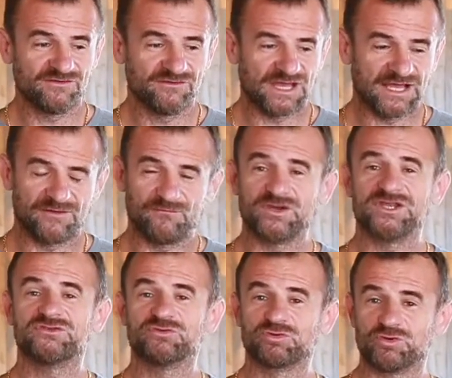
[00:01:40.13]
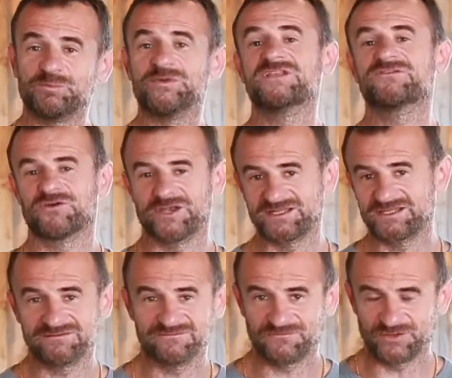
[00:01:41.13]
wanted to compete for
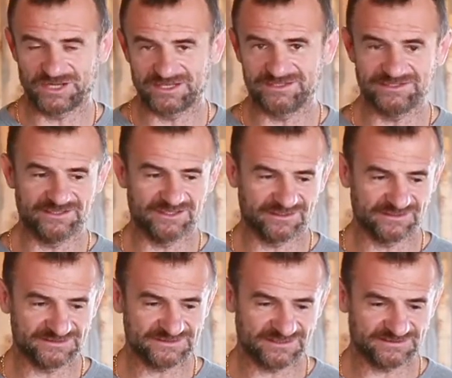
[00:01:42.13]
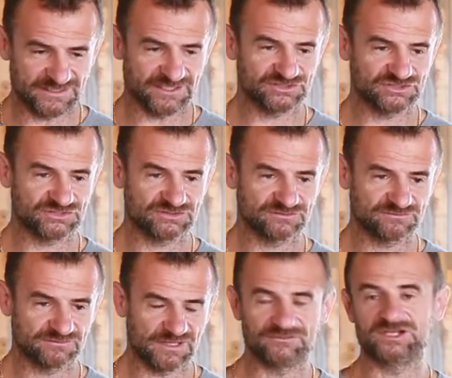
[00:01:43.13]
another year, and he said, Sash,
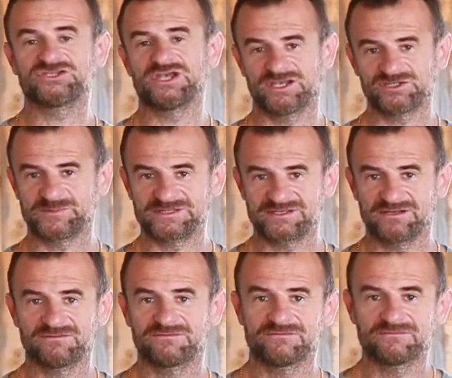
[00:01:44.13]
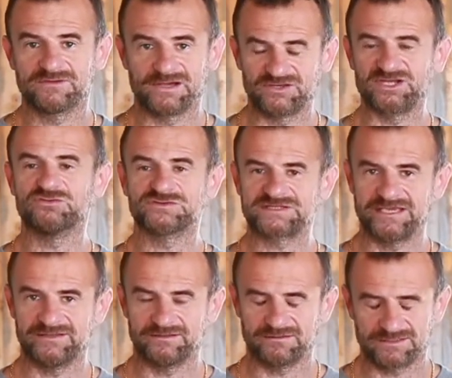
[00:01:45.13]
I want to challenge myself. I want to use
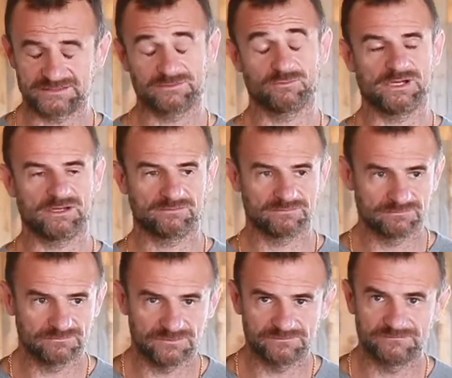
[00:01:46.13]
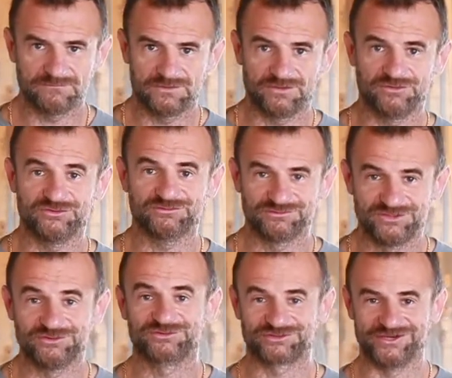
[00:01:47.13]
Kenyan. And I said, wow,
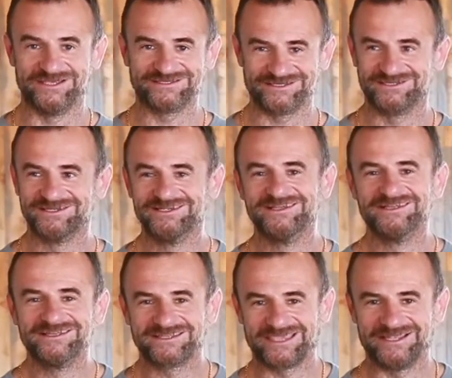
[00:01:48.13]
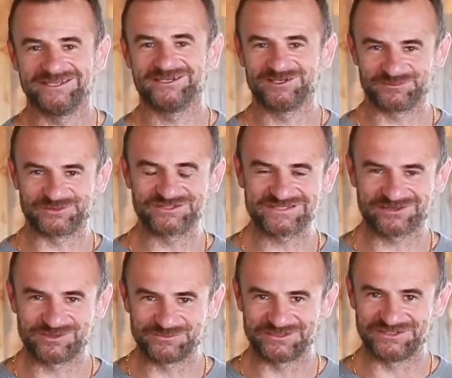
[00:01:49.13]
you're crazy. Kenyan in the barista
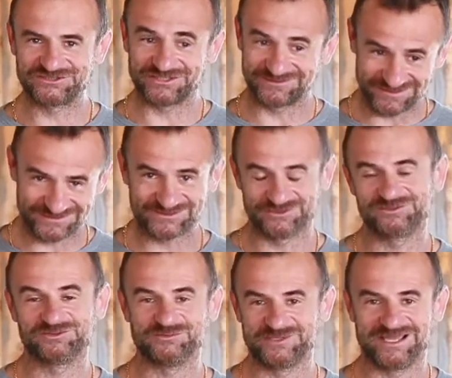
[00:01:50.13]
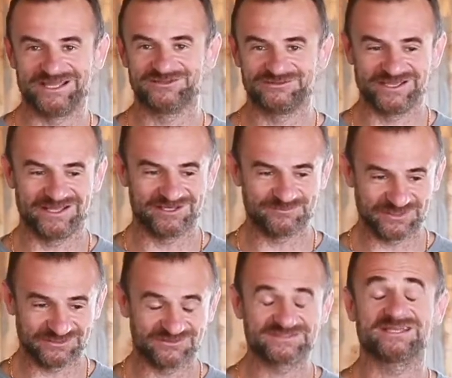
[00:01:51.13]
competition, that's going to be hard to dial in,
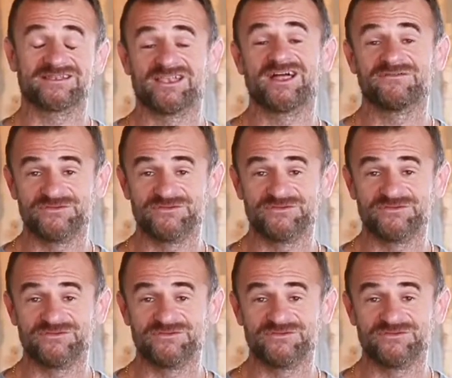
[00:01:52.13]
because I'd love